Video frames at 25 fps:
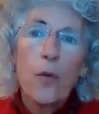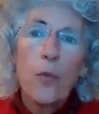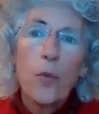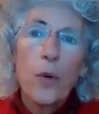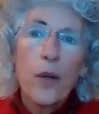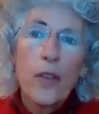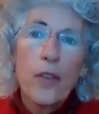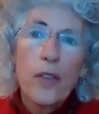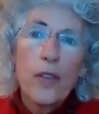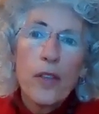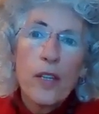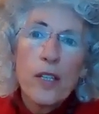
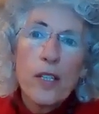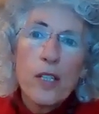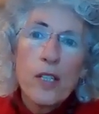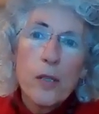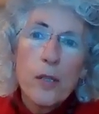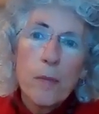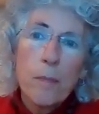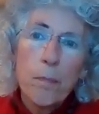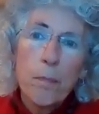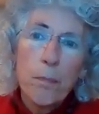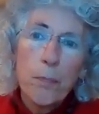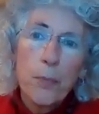with
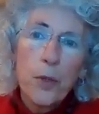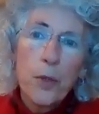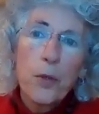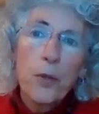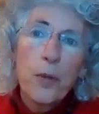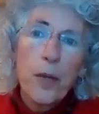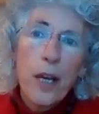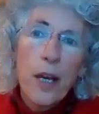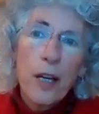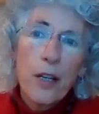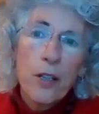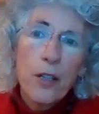this
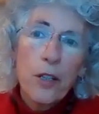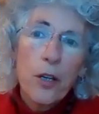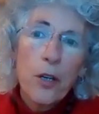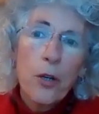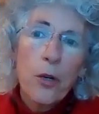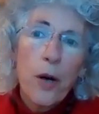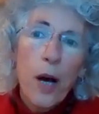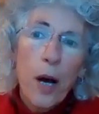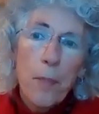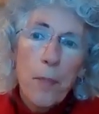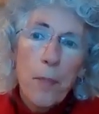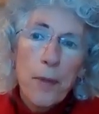blue
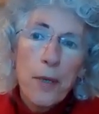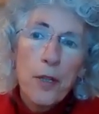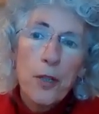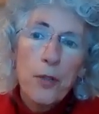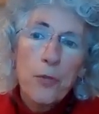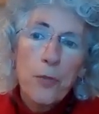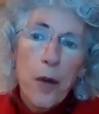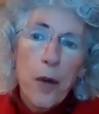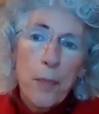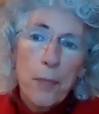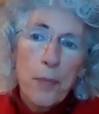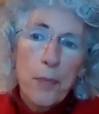arrow up
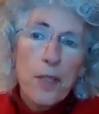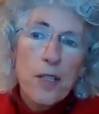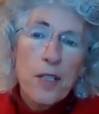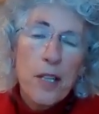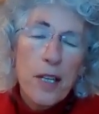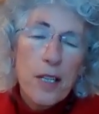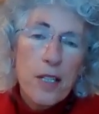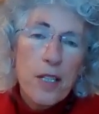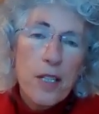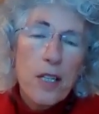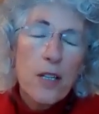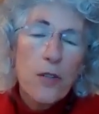here
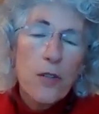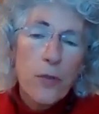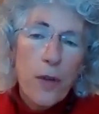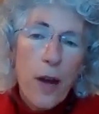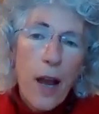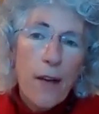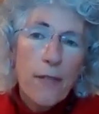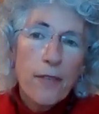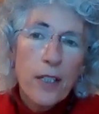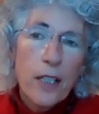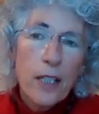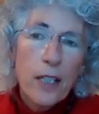representing
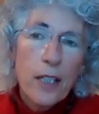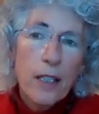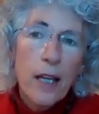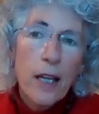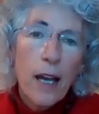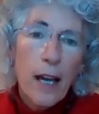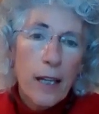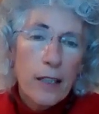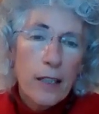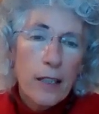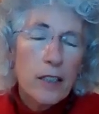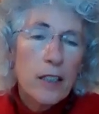gravity
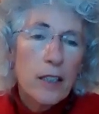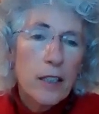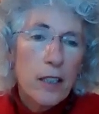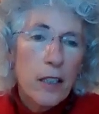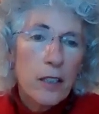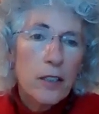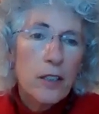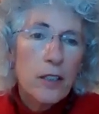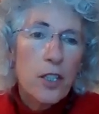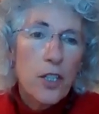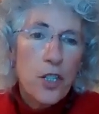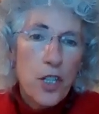acting
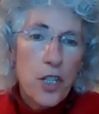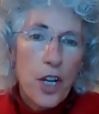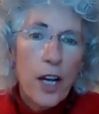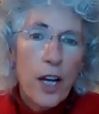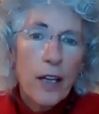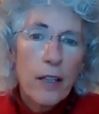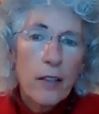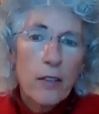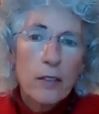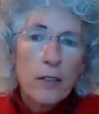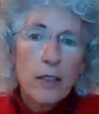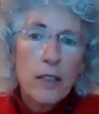on the
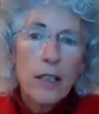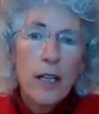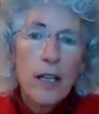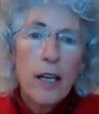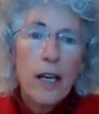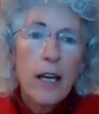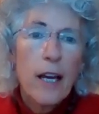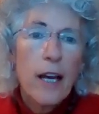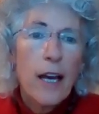child.